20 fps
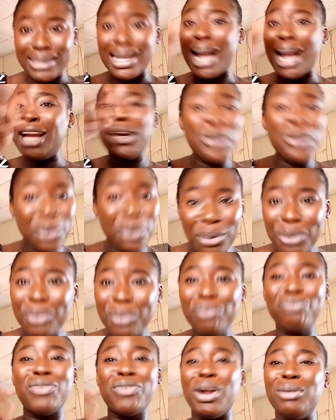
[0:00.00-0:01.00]
I
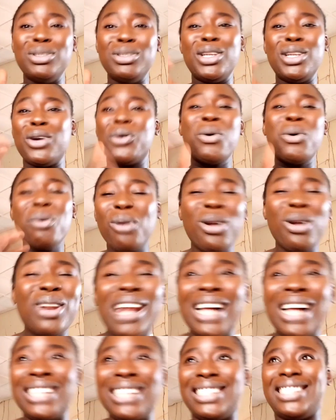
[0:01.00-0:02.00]
know there is a whole lot
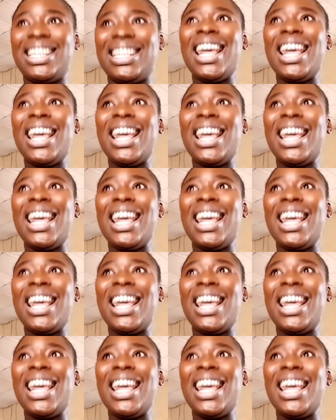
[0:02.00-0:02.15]
that